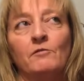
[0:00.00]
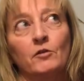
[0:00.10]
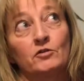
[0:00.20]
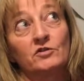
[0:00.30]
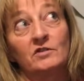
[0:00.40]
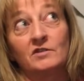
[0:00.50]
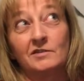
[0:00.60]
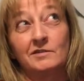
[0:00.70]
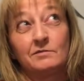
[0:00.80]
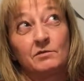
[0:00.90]

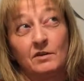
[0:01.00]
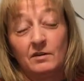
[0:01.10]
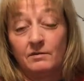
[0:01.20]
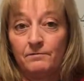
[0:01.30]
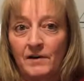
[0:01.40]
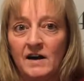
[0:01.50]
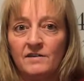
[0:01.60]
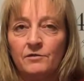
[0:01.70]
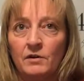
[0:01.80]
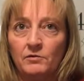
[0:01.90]
versus the
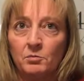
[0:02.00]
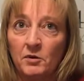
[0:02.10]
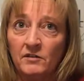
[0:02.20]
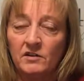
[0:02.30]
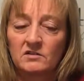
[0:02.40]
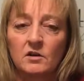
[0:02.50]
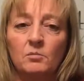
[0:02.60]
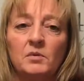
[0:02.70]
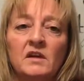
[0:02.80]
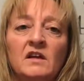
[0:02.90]
5 at the previous
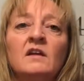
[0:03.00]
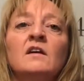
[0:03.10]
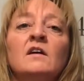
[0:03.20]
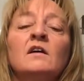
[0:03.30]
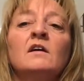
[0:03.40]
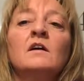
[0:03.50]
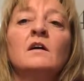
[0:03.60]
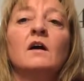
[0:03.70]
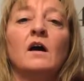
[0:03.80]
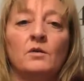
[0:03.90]
company,
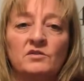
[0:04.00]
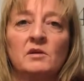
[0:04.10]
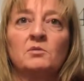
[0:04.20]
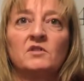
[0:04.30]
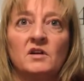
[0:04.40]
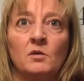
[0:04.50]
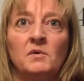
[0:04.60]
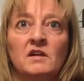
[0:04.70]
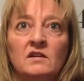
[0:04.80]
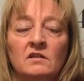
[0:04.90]
I was able to come
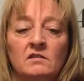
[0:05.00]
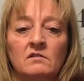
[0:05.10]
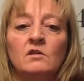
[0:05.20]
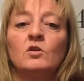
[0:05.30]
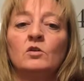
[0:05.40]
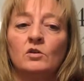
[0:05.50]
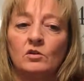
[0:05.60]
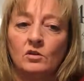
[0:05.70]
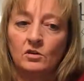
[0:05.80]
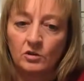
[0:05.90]
in and
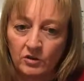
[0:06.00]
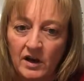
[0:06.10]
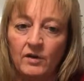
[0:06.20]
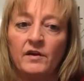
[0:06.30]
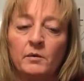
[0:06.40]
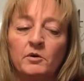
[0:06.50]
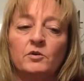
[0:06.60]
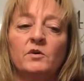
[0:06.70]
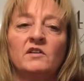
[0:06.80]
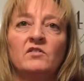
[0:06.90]
learn how they were
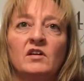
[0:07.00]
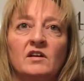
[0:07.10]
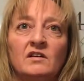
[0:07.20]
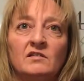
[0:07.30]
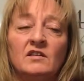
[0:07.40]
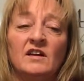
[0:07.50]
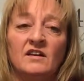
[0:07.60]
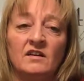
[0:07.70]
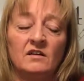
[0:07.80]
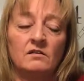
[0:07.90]
doing things,
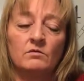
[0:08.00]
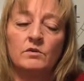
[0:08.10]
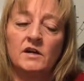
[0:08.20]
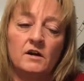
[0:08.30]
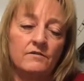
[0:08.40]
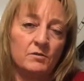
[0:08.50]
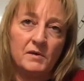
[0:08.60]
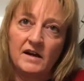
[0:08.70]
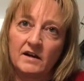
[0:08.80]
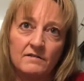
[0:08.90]
and right off the
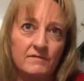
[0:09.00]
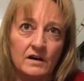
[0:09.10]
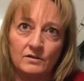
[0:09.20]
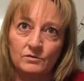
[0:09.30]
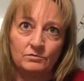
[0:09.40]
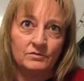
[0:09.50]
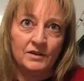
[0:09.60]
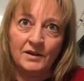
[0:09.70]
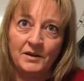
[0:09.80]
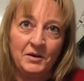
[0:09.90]
back I found
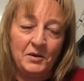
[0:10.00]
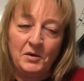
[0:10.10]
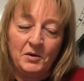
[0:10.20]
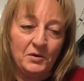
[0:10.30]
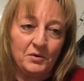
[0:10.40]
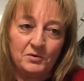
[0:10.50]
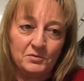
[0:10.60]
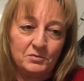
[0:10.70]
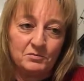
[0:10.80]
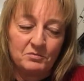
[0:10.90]

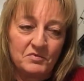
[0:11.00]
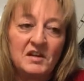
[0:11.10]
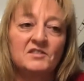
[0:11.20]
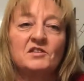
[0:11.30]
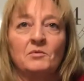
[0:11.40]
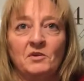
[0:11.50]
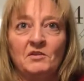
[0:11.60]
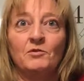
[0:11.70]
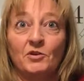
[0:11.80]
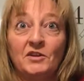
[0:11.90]
things that
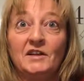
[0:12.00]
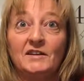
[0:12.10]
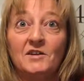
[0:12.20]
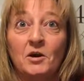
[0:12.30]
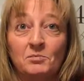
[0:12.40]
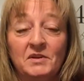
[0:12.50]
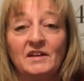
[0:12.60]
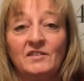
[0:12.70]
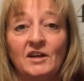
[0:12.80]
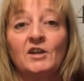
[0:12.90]
we really needed to
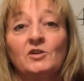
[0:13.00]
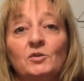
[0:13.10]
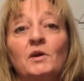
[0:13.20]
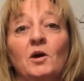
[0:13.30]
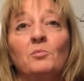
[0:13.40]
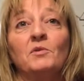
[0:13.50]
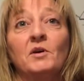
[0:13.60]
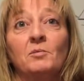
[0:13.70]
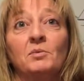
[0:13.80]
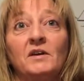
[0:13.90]
update that I could do to help the
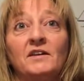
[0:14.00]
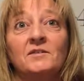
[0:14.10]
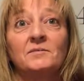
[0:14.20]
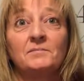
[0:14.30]
company.